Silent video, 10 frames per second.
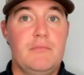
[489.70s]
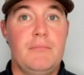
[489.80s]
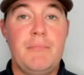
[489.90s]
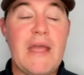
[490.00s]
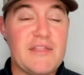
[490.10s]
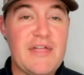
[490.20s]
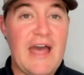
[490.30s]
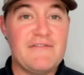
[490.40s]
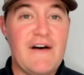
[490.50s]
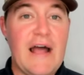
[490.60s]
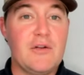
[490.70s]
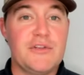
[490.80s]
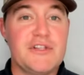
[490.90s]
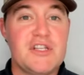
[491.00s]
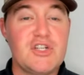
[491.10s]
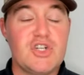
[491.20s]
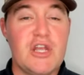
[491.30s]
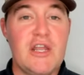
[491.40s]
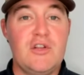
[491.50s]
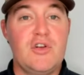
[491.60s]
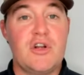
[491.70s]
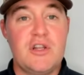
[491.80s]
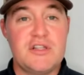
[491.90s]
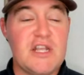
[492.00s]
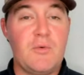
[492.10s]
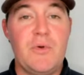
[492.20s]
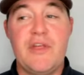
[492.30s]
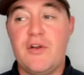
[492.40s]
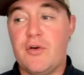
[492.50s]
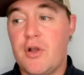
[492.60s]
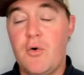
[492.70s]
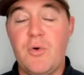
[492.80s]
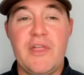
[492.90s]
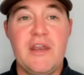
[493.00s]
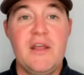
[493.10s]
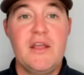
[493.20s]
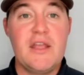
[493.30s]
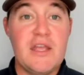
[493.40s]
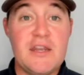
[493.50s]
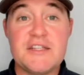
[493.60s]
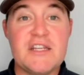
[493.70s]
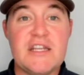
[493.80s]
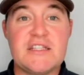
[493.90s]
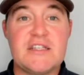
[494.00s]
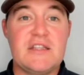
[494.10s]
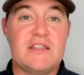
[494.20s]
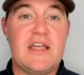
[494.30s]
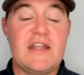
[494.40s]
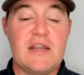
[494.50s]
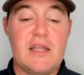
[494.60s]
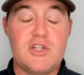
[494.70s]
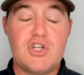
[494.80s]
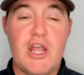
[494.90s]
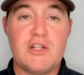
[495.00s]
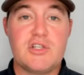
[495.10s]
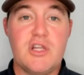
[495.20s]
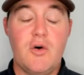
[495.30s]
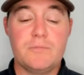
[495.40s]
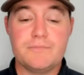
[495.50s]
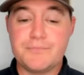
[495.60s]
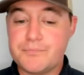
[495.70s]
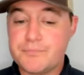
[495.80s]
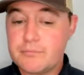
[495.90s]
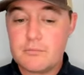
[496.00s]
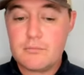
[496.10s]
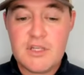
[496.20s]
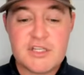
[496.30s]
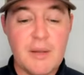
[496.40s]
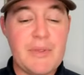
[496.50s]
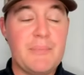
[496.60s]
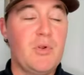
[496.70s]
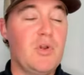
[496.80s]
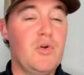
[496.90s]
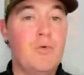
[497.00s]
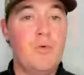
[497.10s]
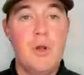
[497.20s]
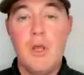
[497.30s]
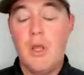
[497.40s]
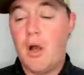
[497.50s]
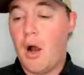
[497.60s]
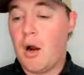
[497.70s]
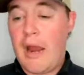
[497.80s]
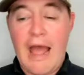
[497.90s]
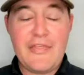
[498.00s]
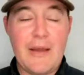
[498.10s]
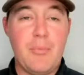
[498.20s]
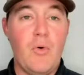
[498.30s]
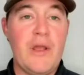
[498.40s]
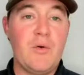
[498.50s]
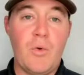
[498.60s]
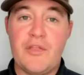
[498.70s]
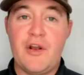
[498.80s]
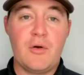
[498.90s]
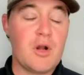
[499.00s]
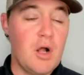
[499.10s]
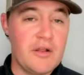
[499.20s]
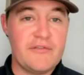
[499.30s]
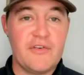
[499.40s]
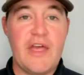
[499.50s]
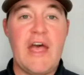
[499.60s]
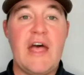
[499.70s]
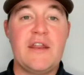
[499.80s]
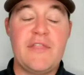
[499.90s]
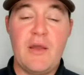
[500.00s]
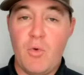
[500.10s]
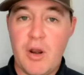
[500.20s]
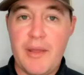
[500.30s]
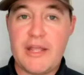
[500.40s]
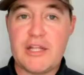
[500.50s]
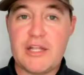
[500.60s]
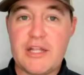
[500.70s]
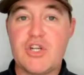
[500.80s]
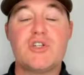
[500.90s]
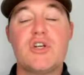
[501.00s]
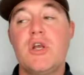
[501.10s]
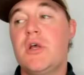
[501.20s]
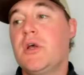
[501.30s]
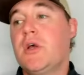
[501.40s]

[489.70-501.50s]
make that final decision and you're going to stick with it or go with it, it is an instant that it can change. So some people who are at that point where they're calling for the head and they want to make a change,